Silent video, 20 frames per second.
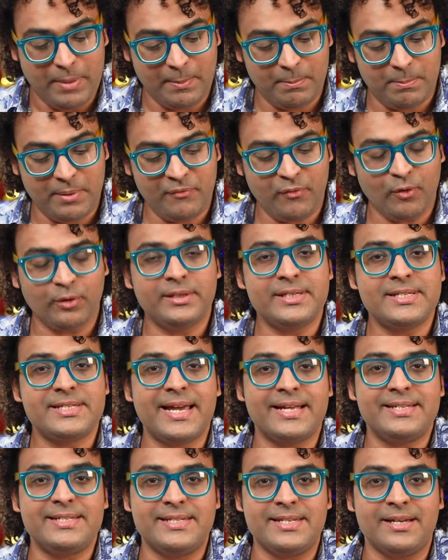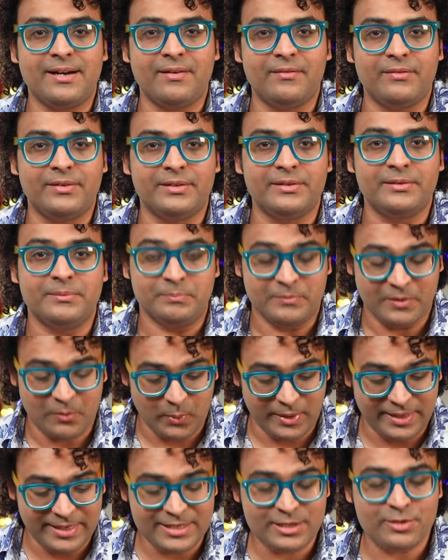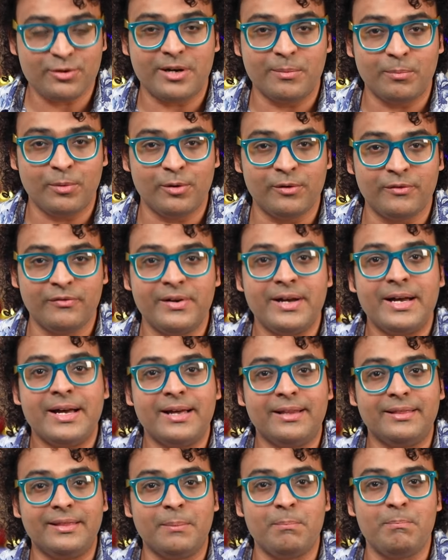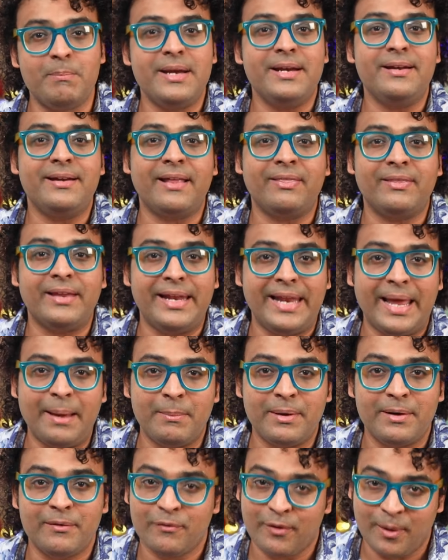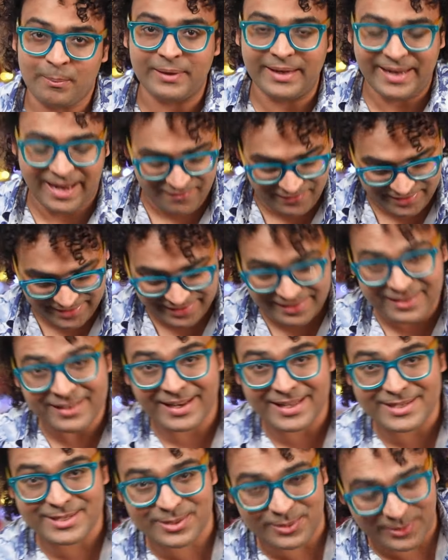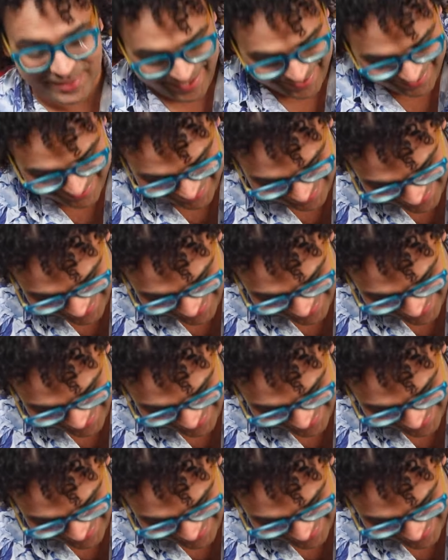But before this gets served, we need to remove the mint and the lemon from the cavity. Let's do that.